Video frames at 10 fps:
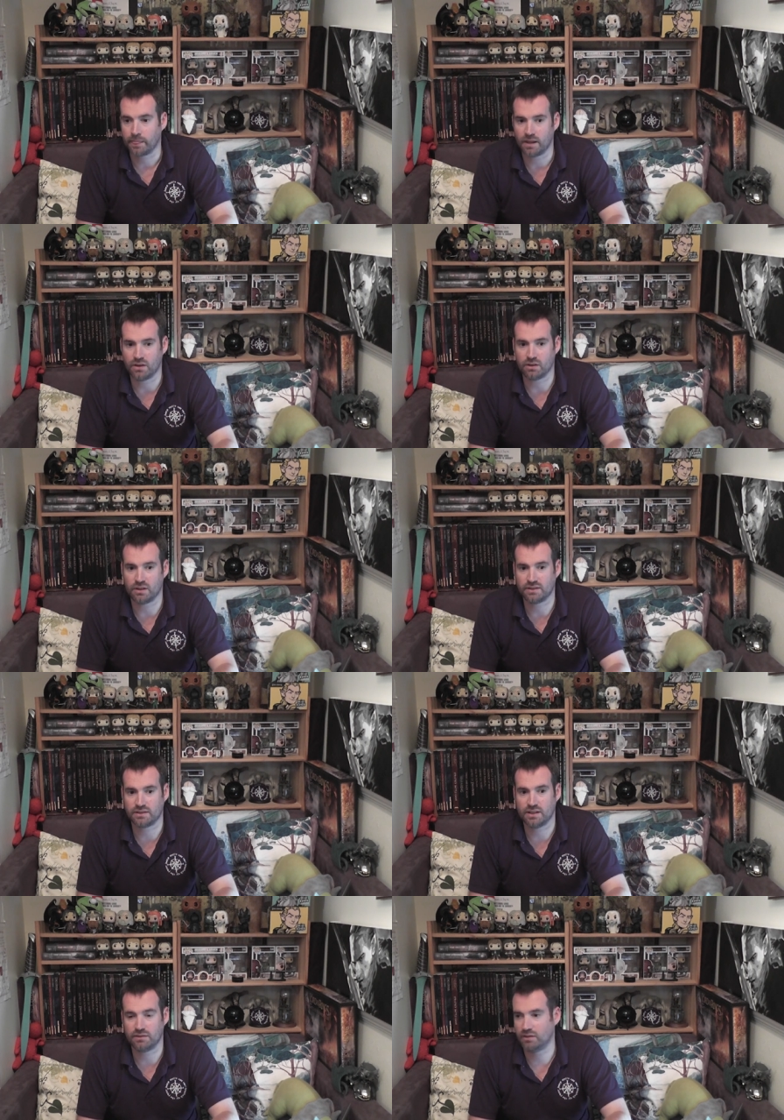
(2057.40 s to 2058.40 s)
And I'd
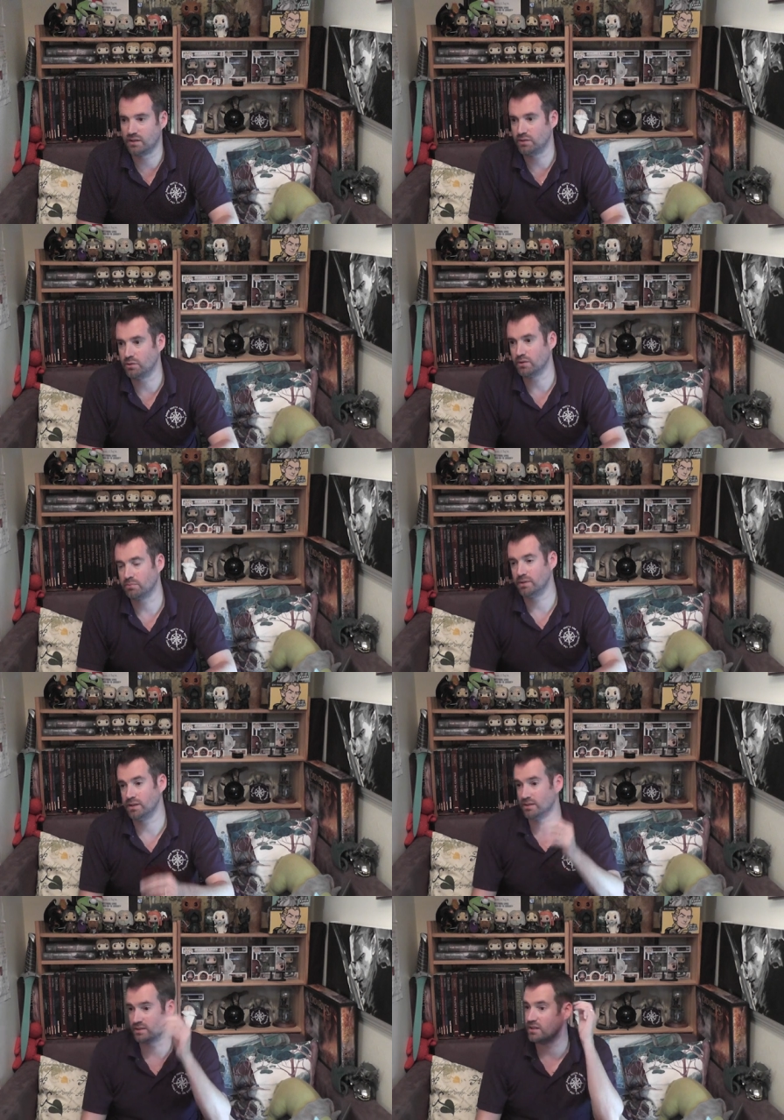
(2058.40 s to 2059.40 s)
say if, if you asked
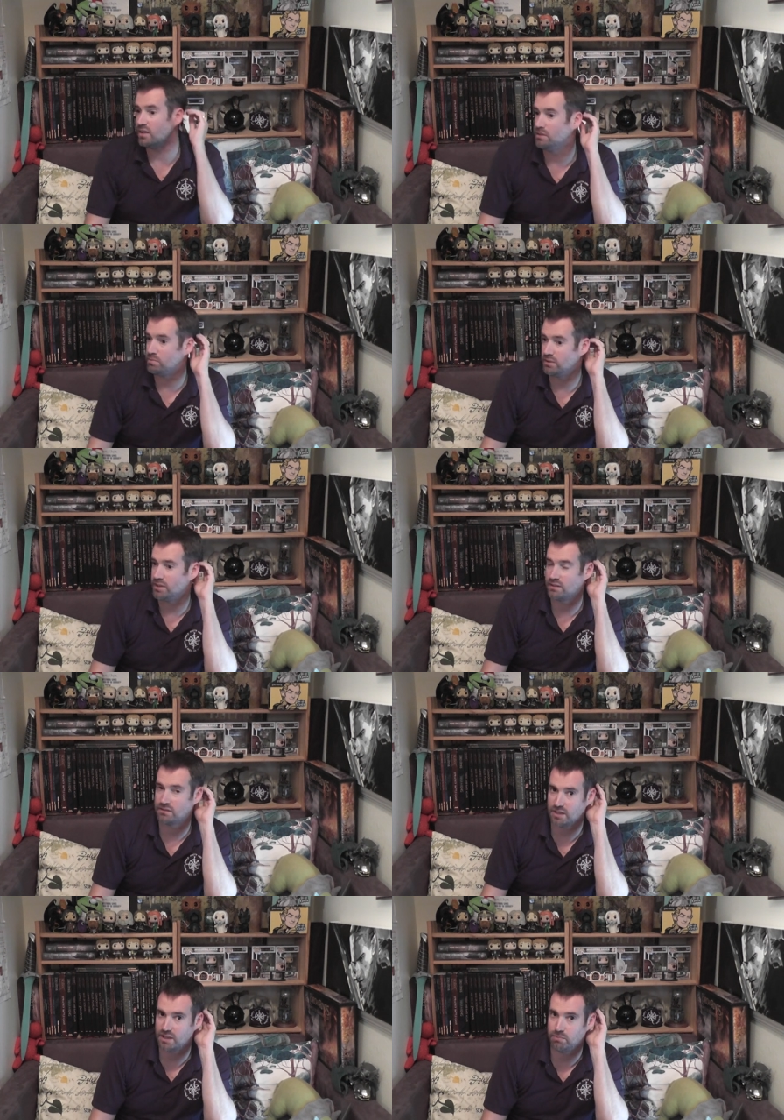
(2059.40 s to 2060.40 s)
me at the start of this
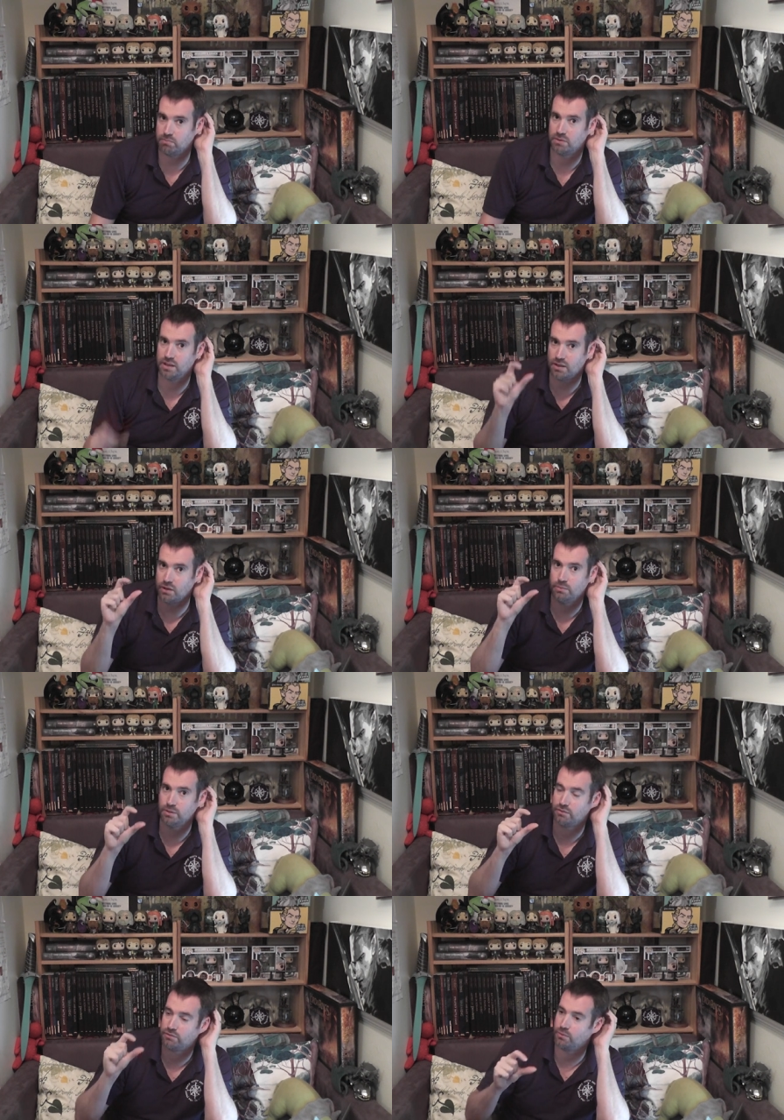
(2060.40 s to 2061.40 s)
project, get a, get a
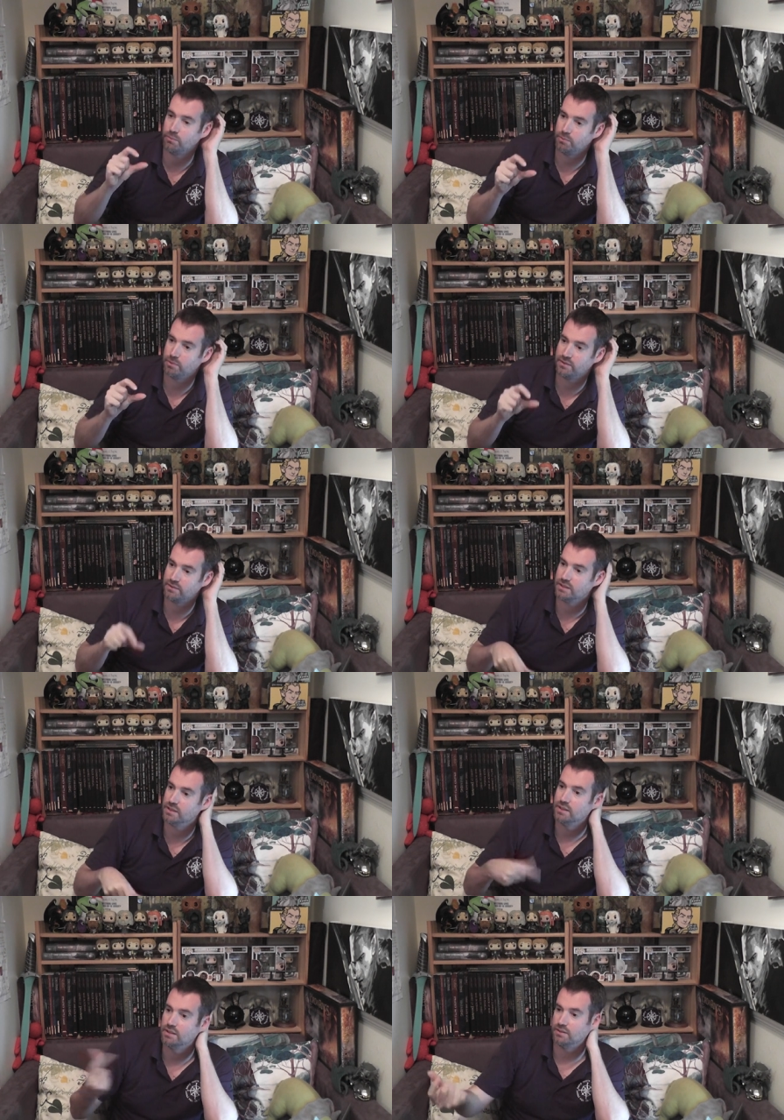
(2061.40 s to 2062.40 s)
Hobbit from the blister
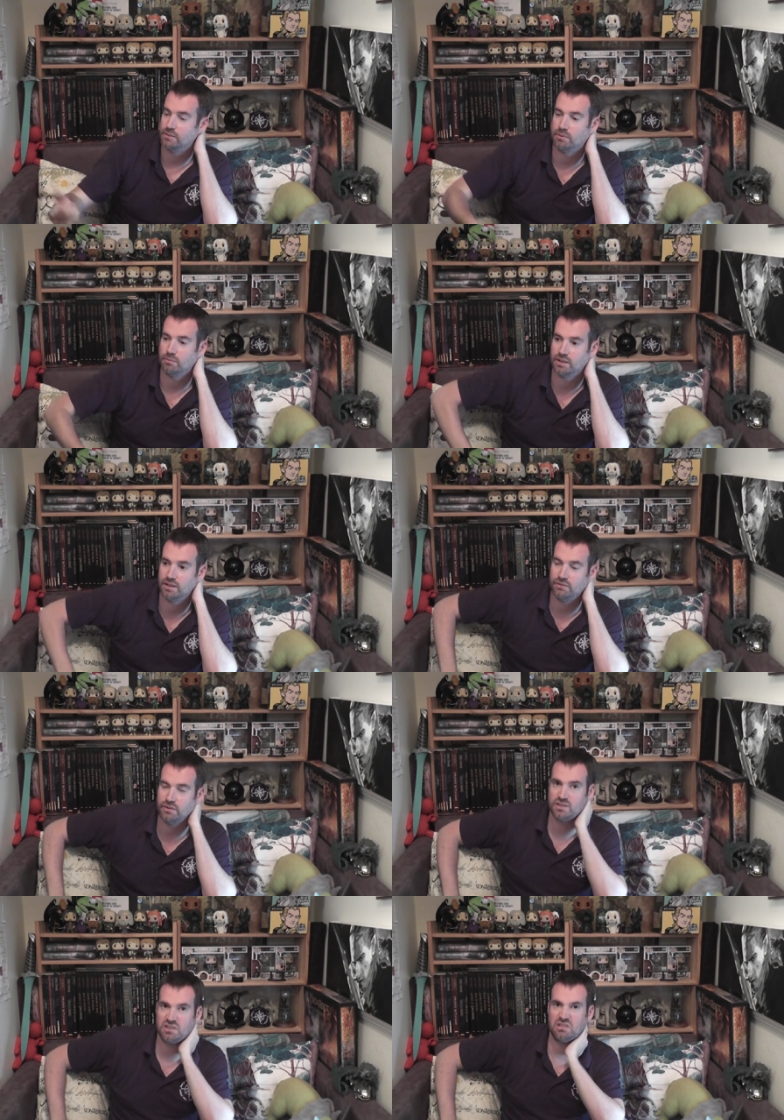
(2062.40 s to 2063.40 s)
to completely
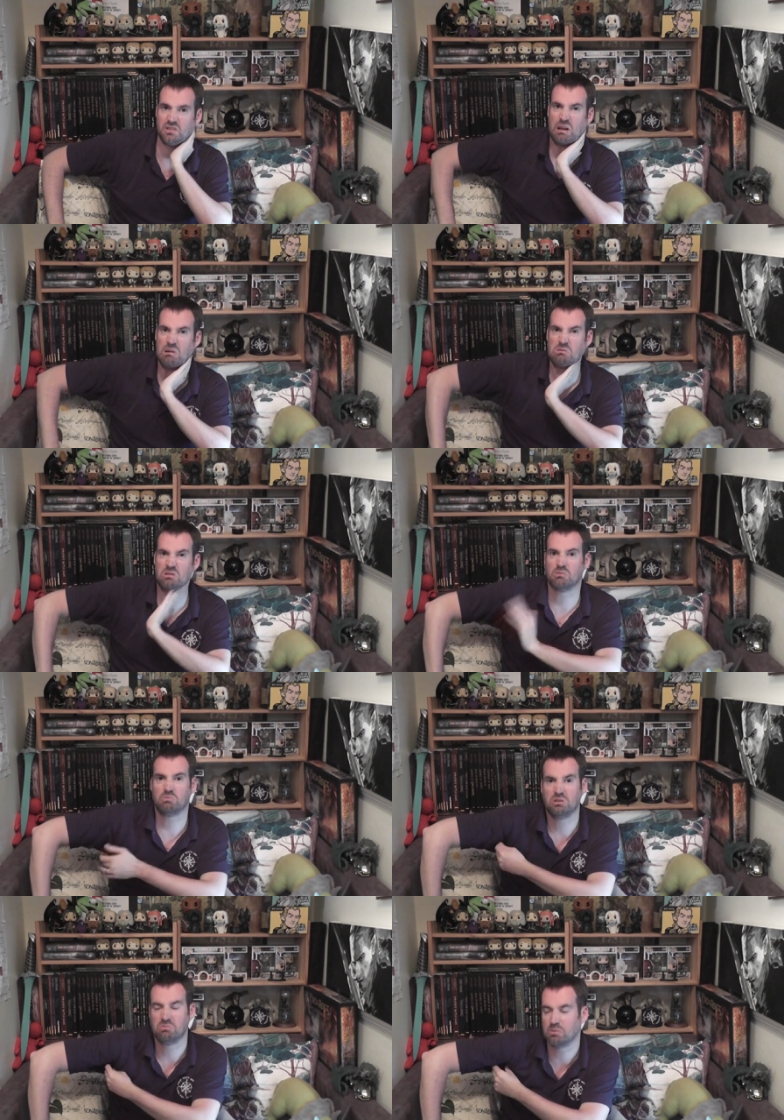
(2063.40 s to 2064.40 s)
finished in two hours, I'd
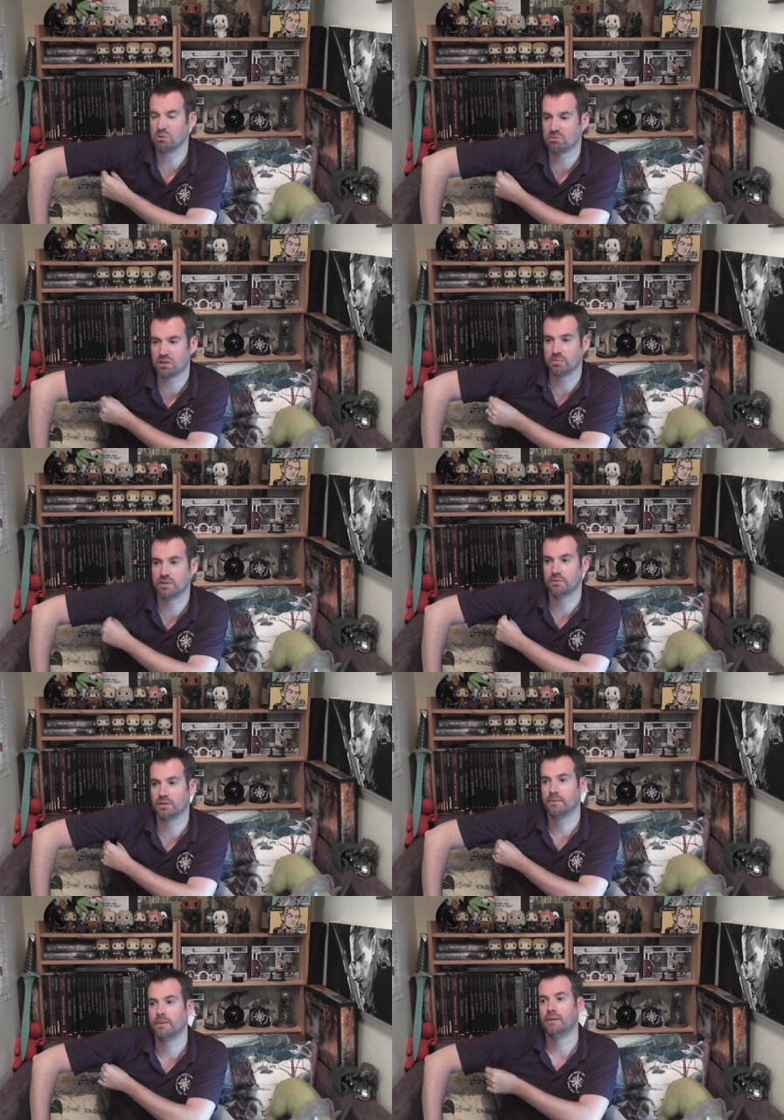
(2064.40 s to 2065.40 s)
be I'd be pretty pleased
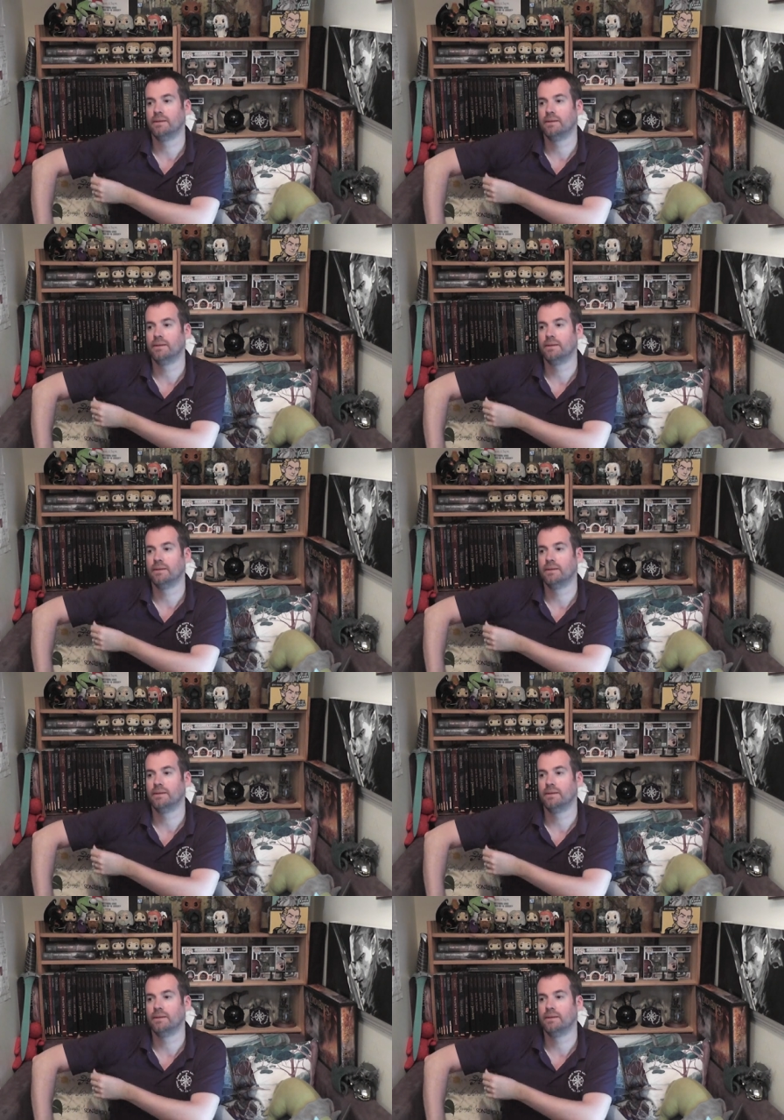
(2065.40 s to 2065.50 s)
with that.